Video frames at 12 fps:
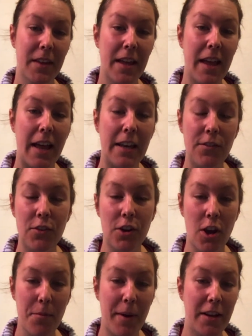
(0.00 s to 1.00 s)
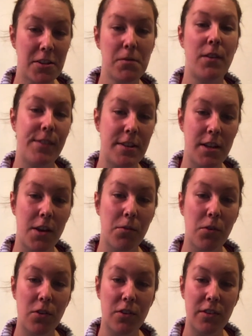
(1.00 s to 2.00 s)
And if you go back to our video
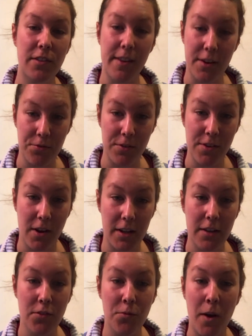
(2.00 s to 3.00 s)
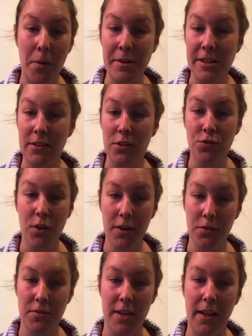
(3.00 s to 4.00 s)
on sensory science where we did the
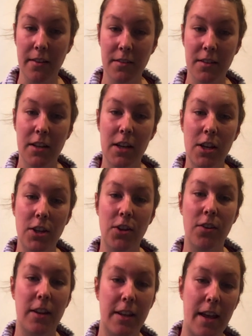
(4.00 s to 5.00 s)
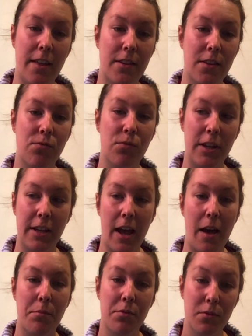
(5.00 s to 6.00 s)
triangle test, you can get this
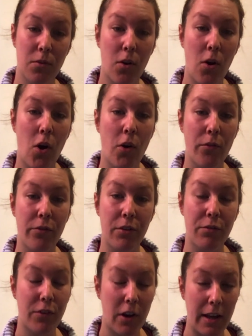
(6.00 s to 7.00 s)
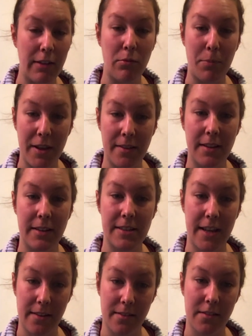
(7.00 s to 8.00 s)
recap of the 5 basic
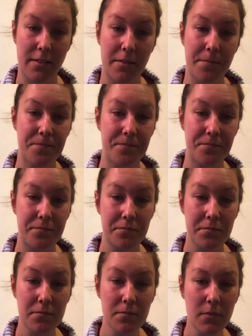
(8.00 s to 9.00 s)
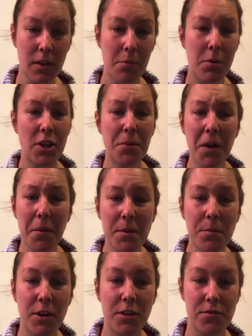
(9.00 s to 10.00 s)
tastes. But you might be
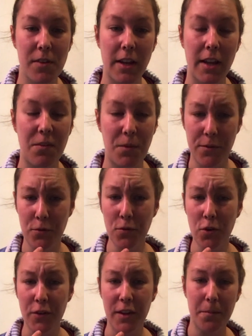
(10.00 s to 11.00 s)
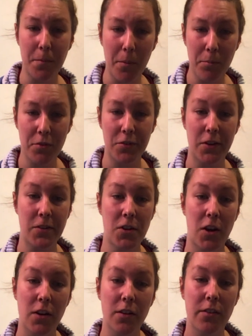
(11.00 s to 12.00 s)
wondering, if we've all got these bumps on our
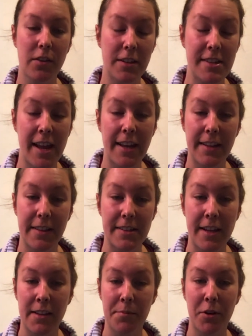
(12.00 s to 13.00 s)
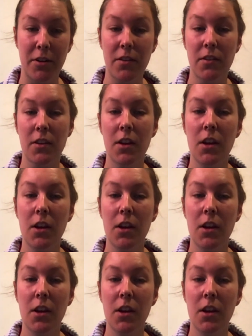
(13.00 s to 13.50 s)
tongues containing the taste buds,